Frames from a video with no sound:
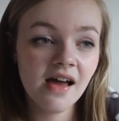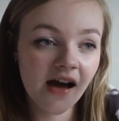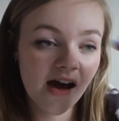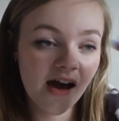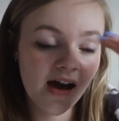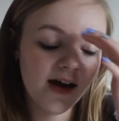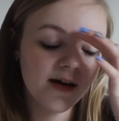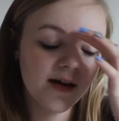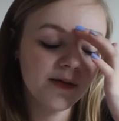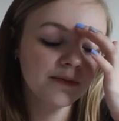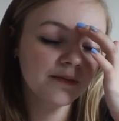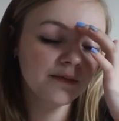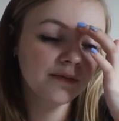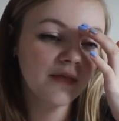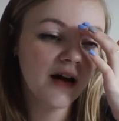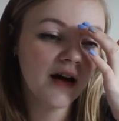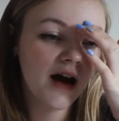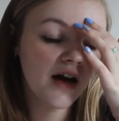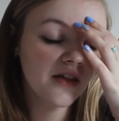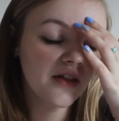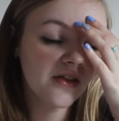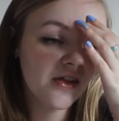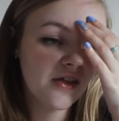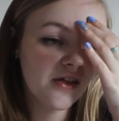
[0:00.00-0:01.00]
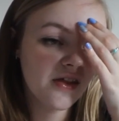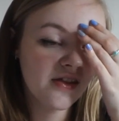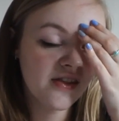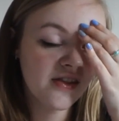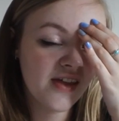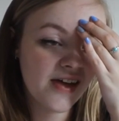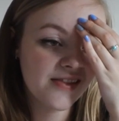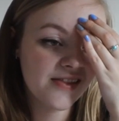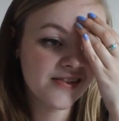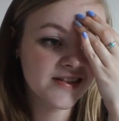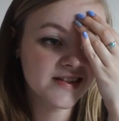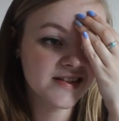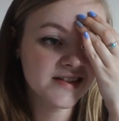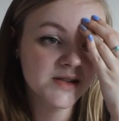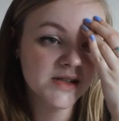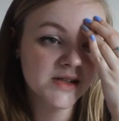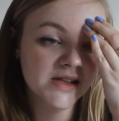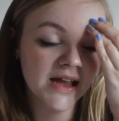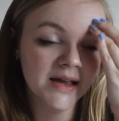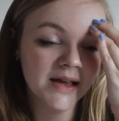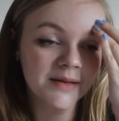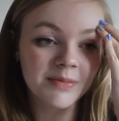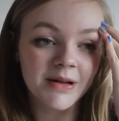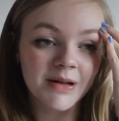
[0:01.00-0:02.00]
Other than that, there's
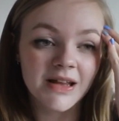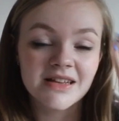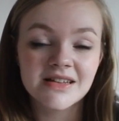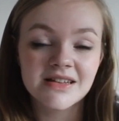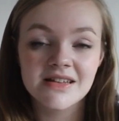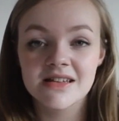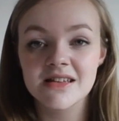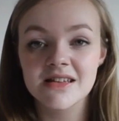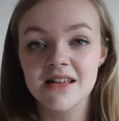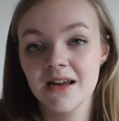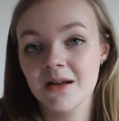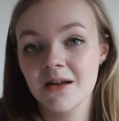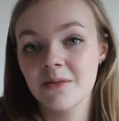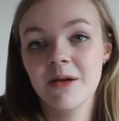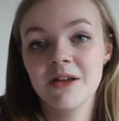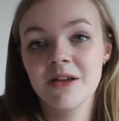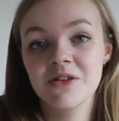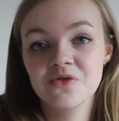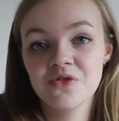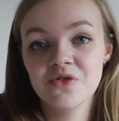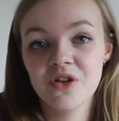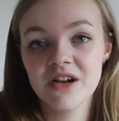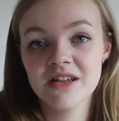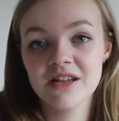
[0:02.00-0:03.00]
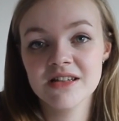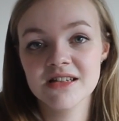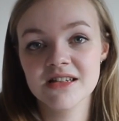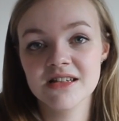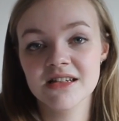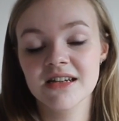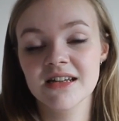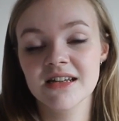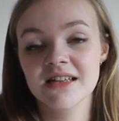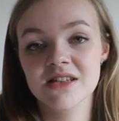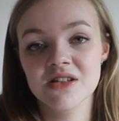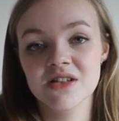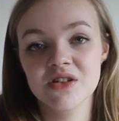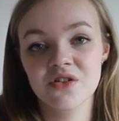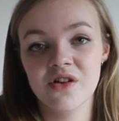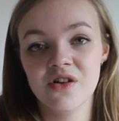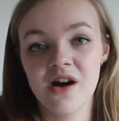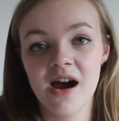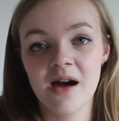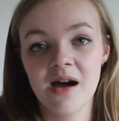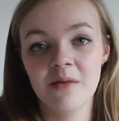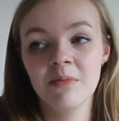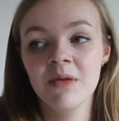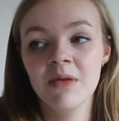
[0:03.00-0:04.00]
like places like Pinterest and
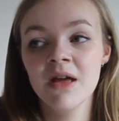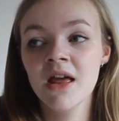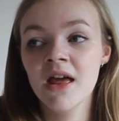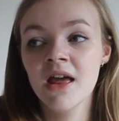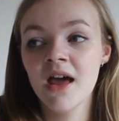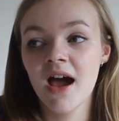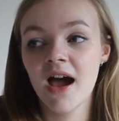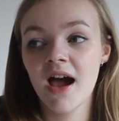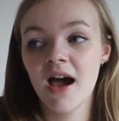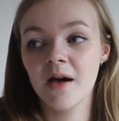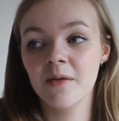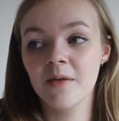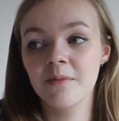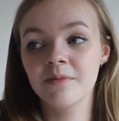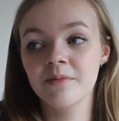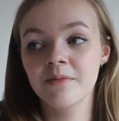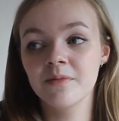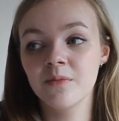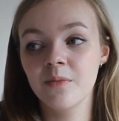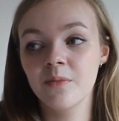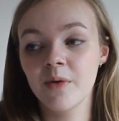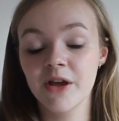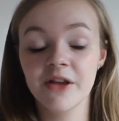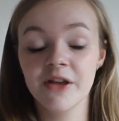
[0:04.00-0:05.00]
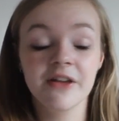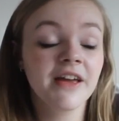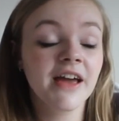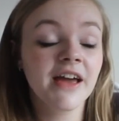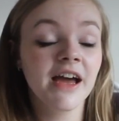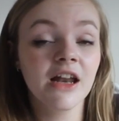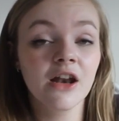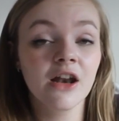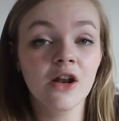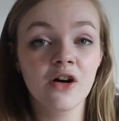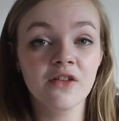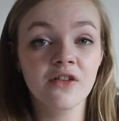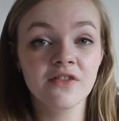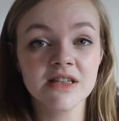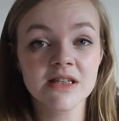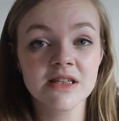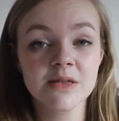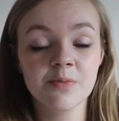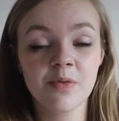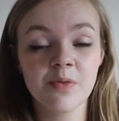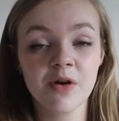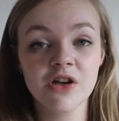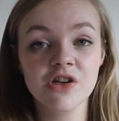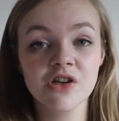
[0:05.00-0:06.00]
Instagram where you can get a lot of
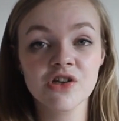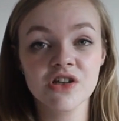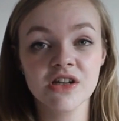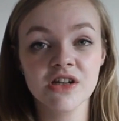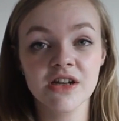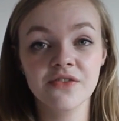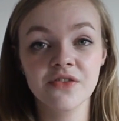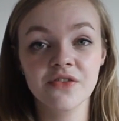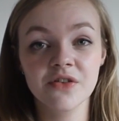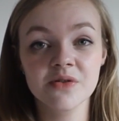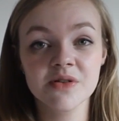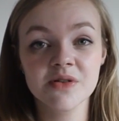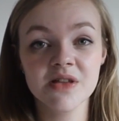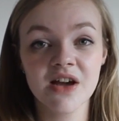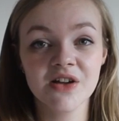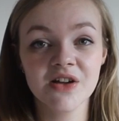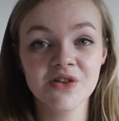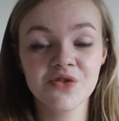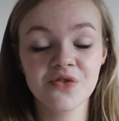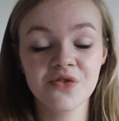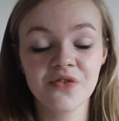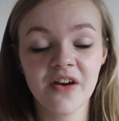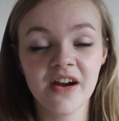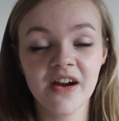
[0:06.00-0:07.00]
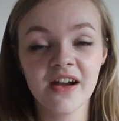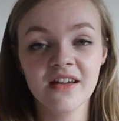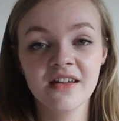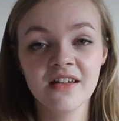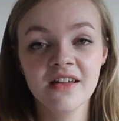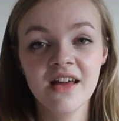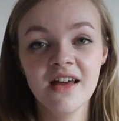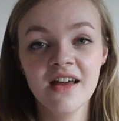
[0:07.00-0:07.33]
inspiration if you search for it.